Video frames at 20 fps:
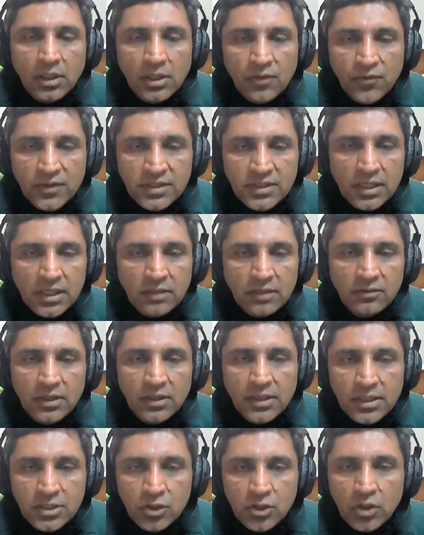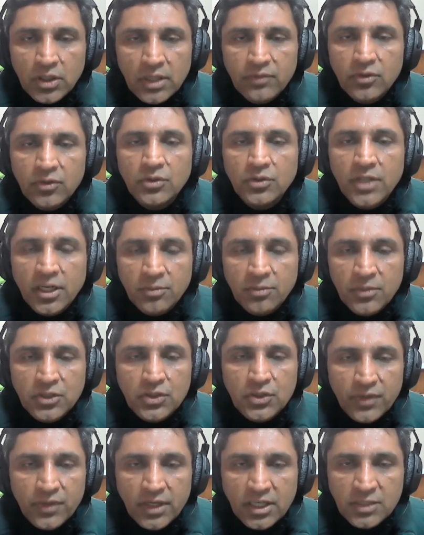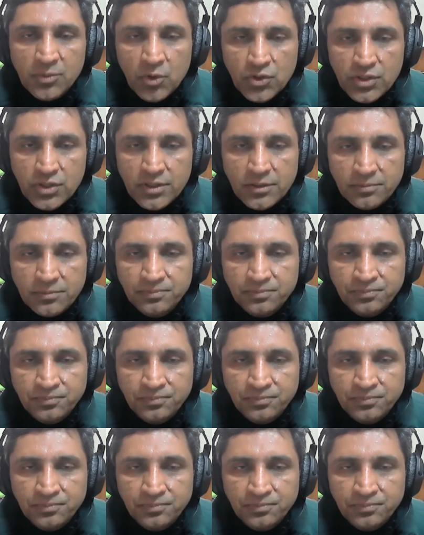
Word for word: The physical world does not give you that much of an exposure.